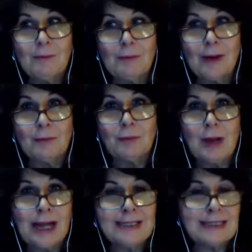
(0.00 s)
A
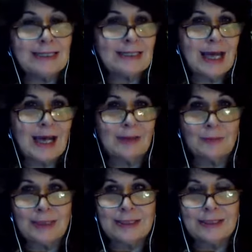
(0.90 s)
rising tide
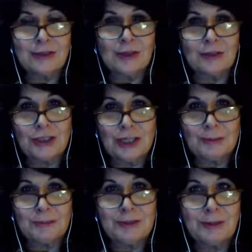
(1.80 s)
raises all
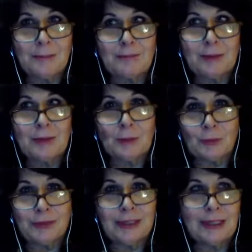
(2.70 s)
ships, but
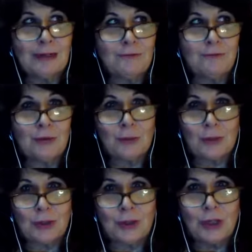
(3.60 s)
only if
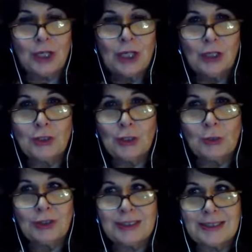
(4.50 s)
you're
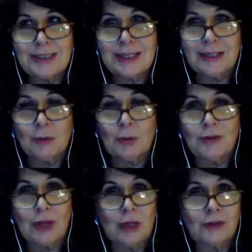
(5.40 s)
noticing where
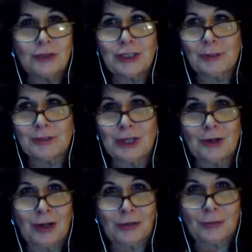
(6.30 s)
the other ships are
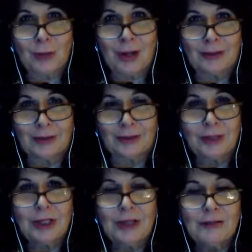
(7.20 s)
on the water.
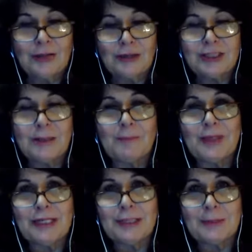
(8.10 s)
There's
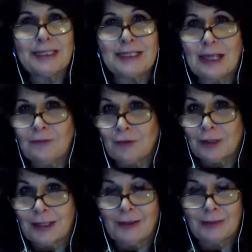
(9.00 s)
something to be said for
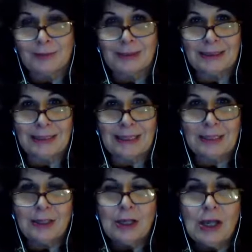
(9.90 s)
accountability.
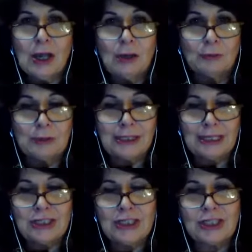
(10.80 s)

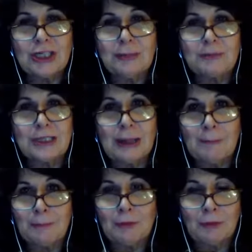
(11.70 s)
Relationships
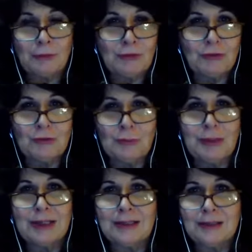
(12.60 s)
improve
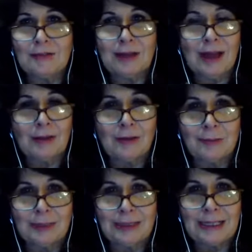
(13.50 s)
because of
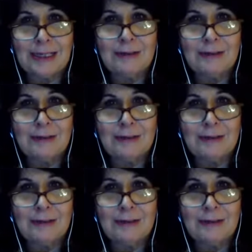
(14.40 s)
accountability